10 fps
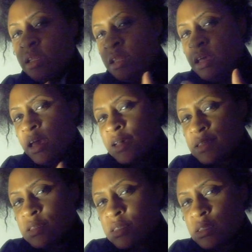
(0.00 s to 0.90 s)
the
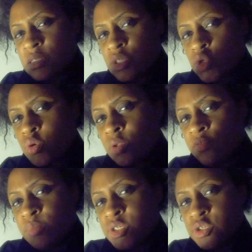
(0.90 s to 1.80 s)
essence and soul of
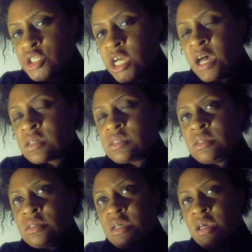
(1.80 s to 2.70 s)
Mister Jackson
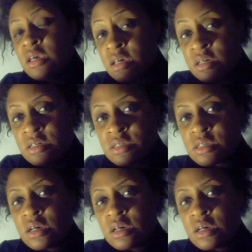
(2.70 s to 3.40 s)
is.